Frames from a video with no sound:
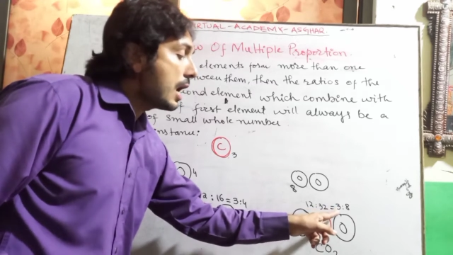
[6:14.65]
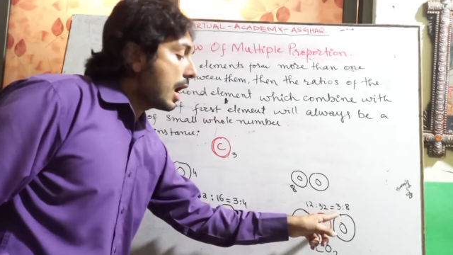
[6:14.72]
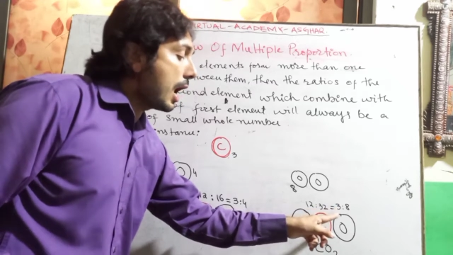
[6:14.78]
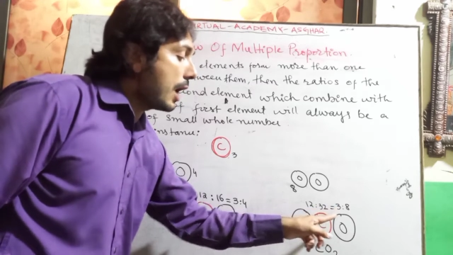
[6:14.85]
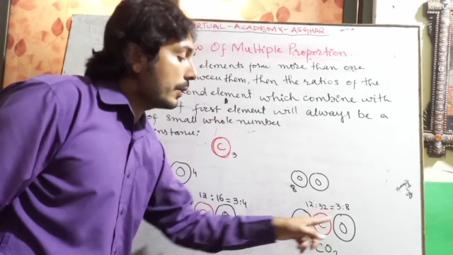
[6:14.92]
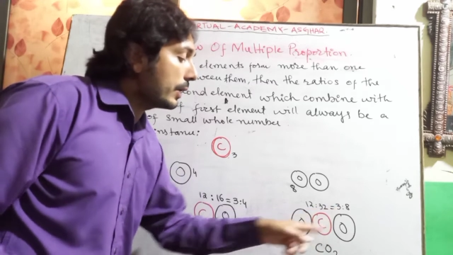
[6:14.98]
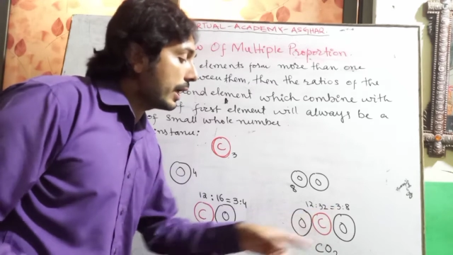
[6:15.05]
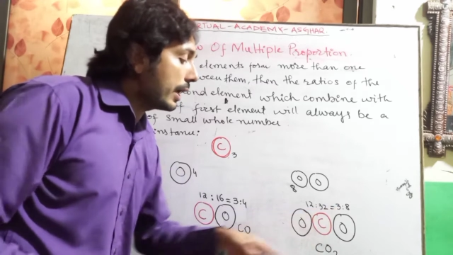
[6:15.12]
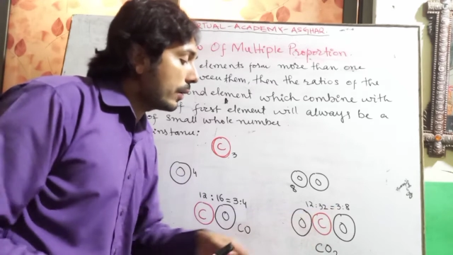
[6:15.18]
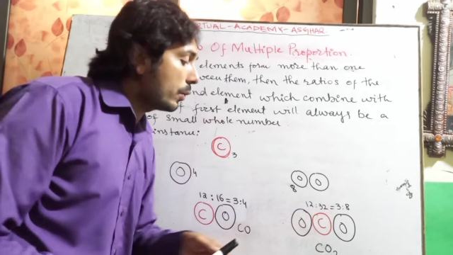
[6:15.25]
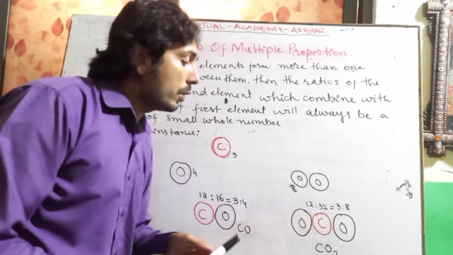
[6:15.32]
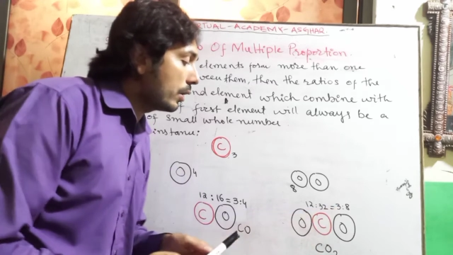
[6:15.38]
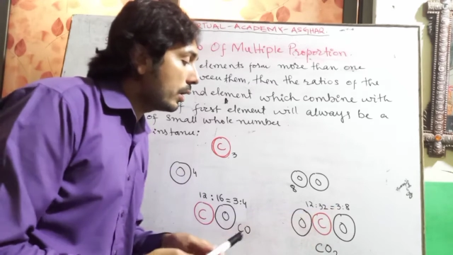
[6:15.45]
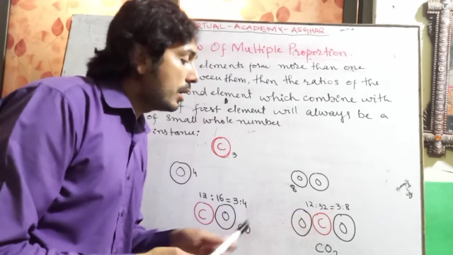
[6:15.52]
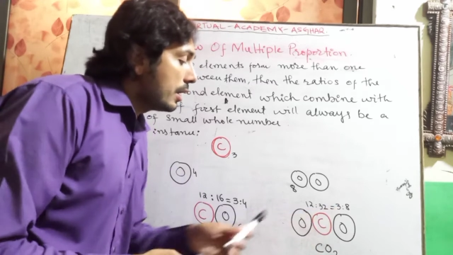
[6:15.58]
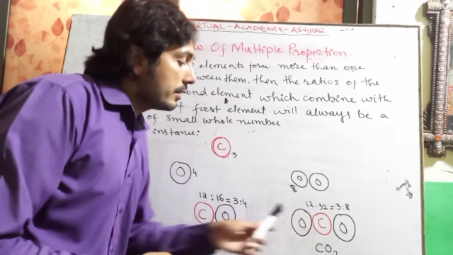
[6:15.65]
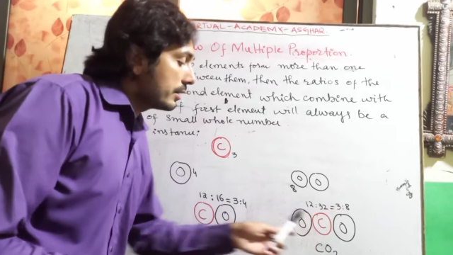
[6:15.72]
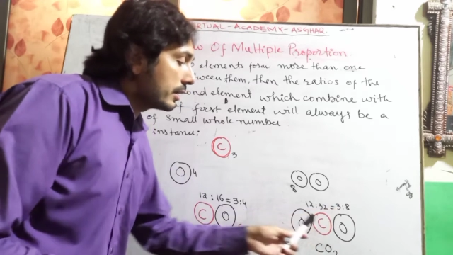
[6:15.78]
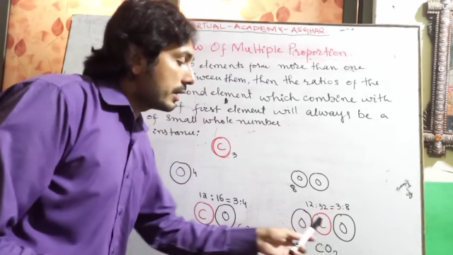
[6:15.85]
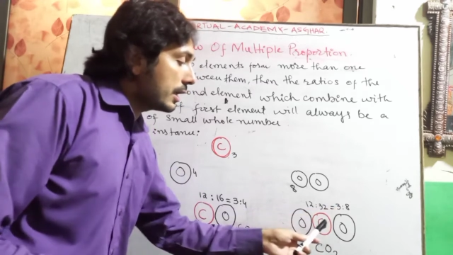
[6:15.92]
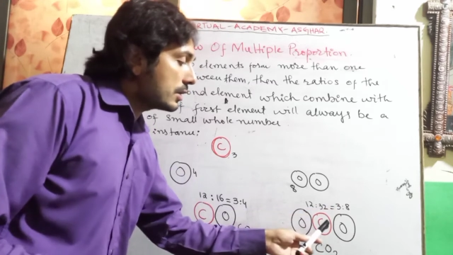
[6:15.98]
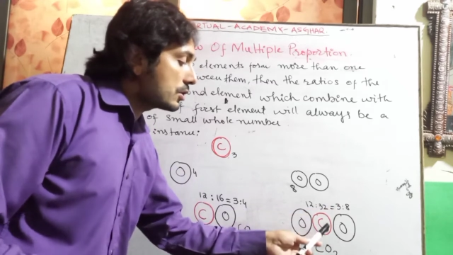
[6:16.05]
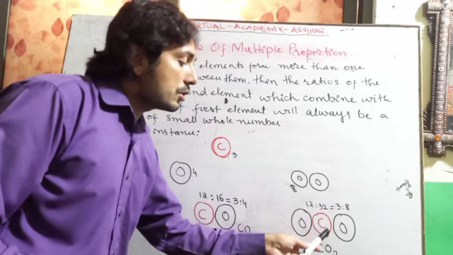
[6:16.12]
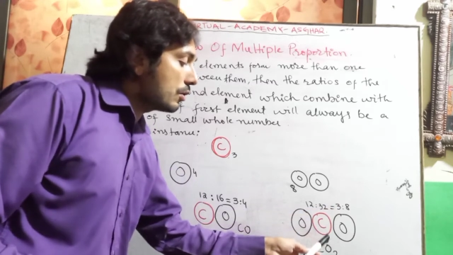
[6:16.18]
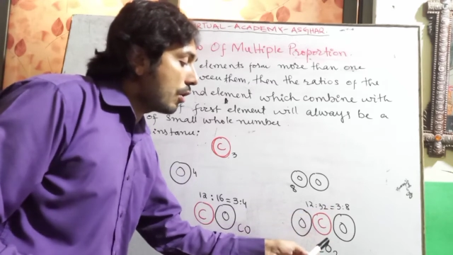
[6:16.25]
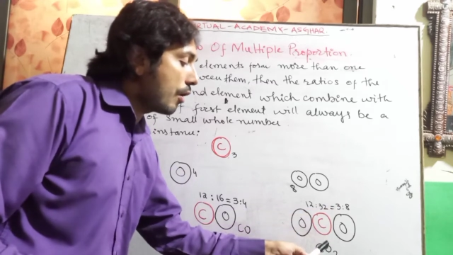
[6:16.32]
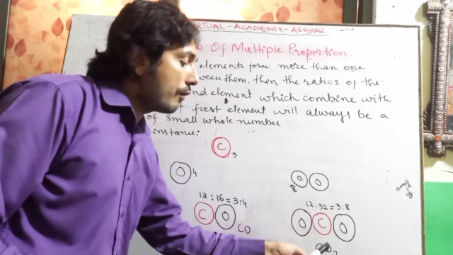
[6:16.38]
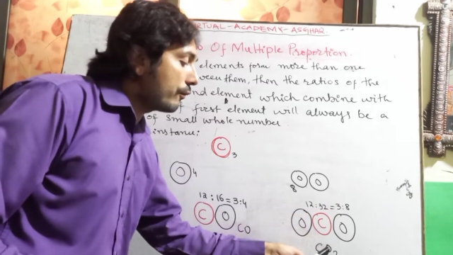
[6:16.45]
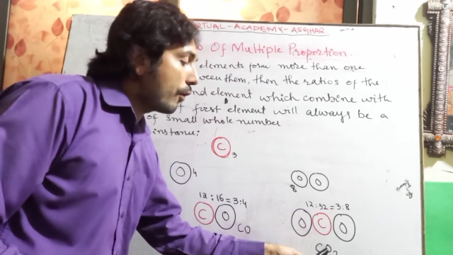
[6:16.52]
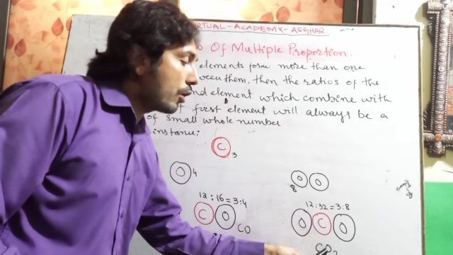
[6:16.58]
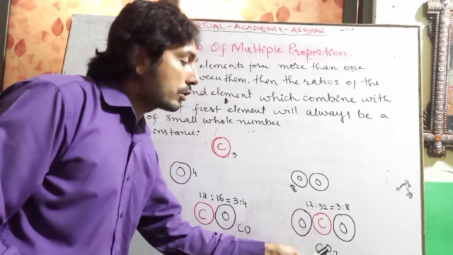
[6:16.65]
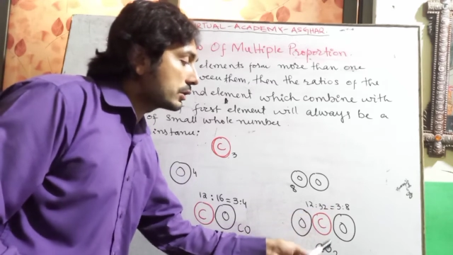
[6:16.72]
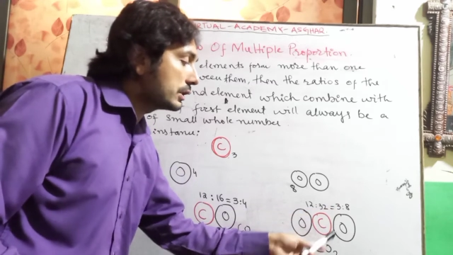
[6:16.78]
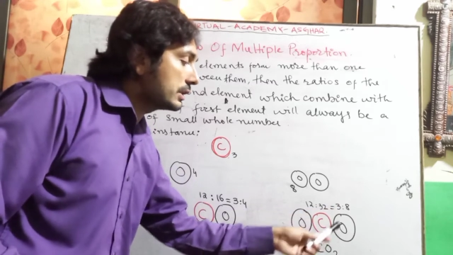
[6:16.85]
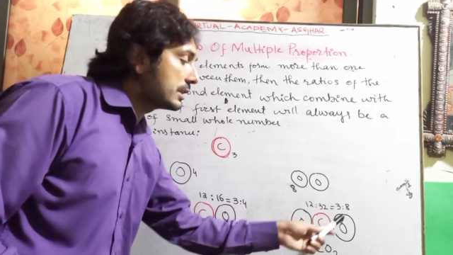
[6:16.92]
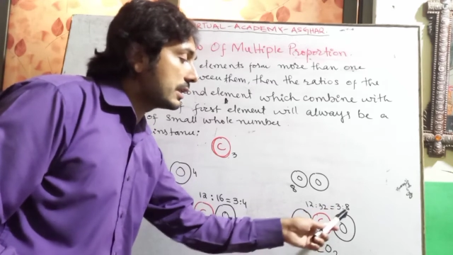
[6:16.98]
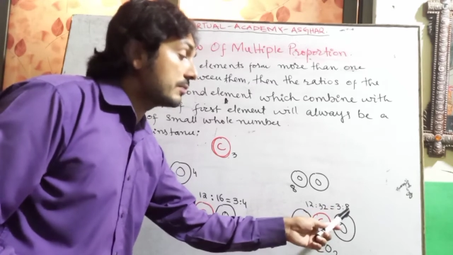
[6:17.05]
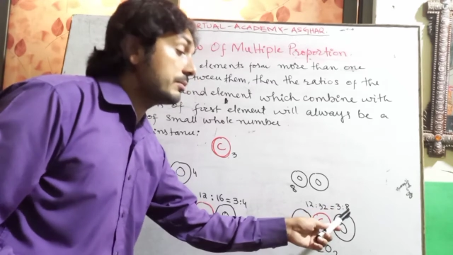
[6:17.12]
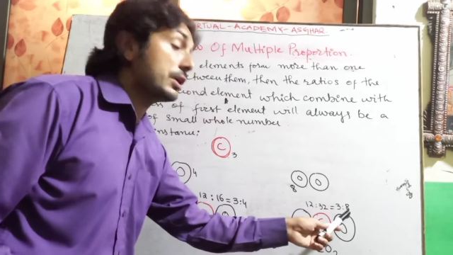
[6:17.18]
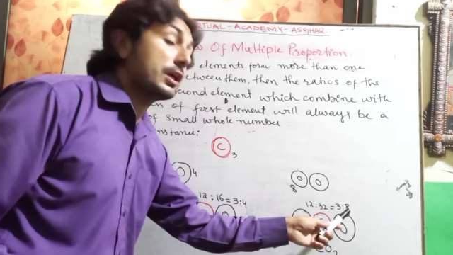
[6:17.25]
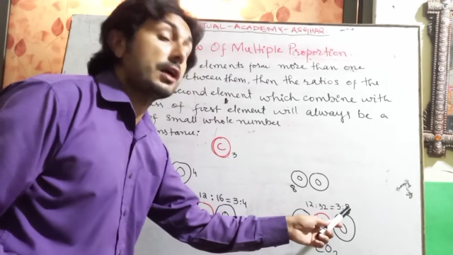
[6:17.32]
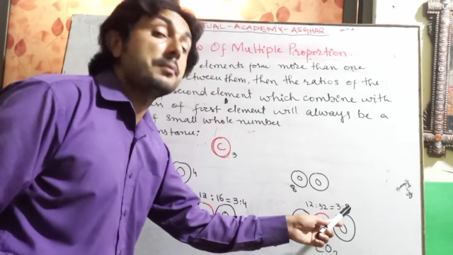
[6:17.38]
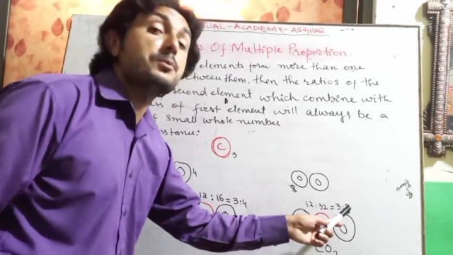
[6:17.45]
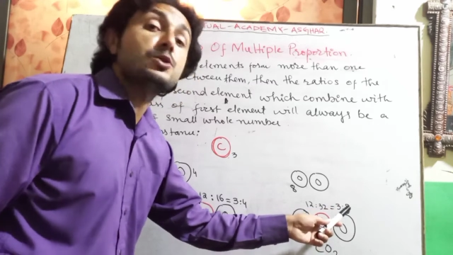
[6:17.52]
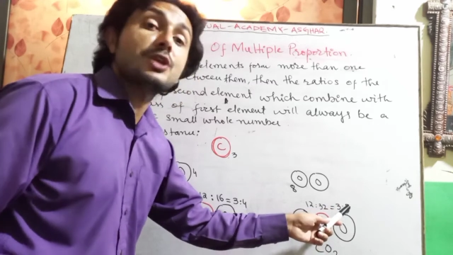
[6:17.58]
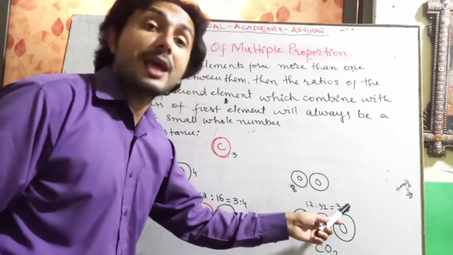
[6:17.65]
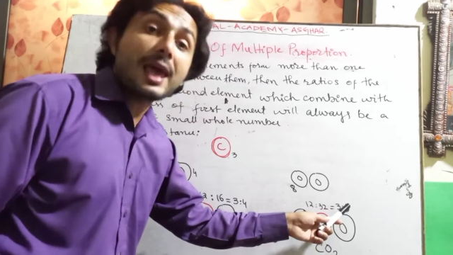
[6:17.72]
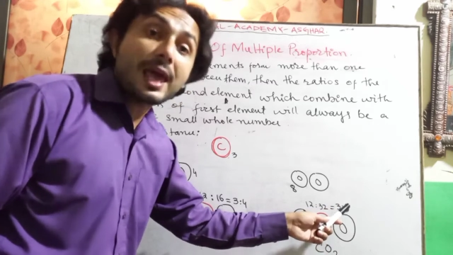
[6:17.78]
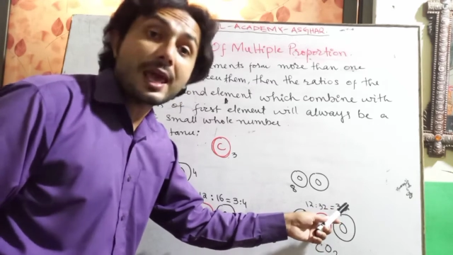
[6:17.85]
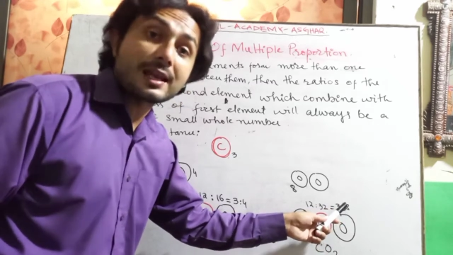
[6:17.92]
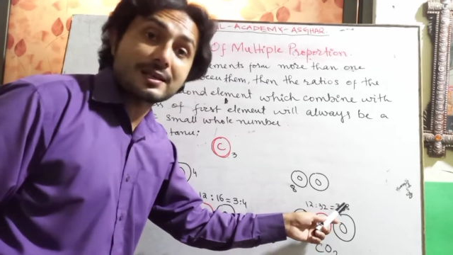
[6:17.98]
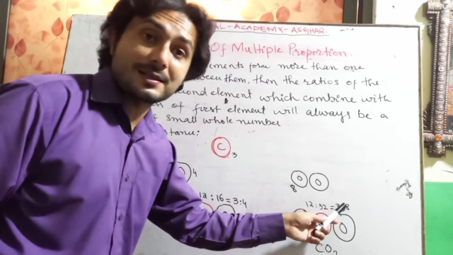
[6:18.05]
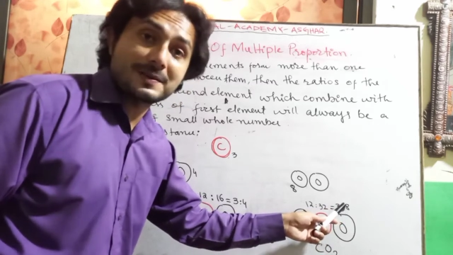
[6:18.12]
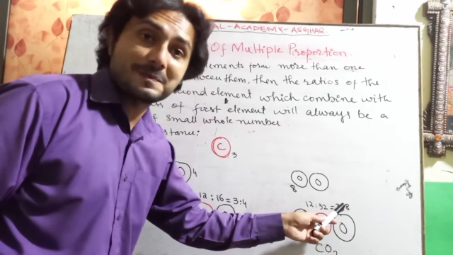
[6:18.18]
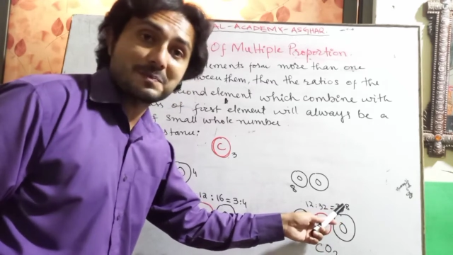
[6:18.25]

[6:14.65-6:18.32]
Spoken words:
however, the ratio of oxygen becomes 8.